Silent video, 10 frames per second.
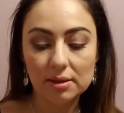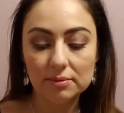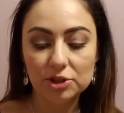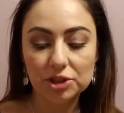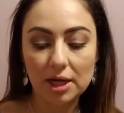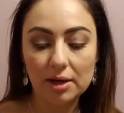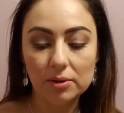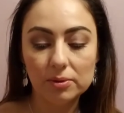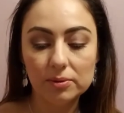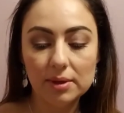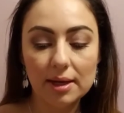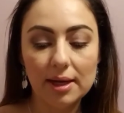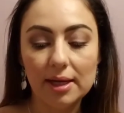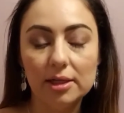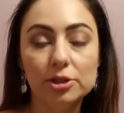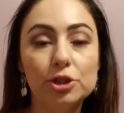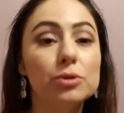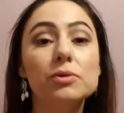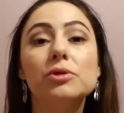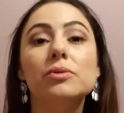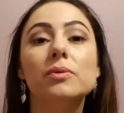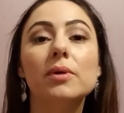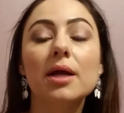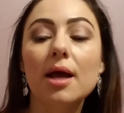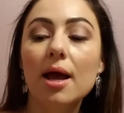shadow in Too Soon.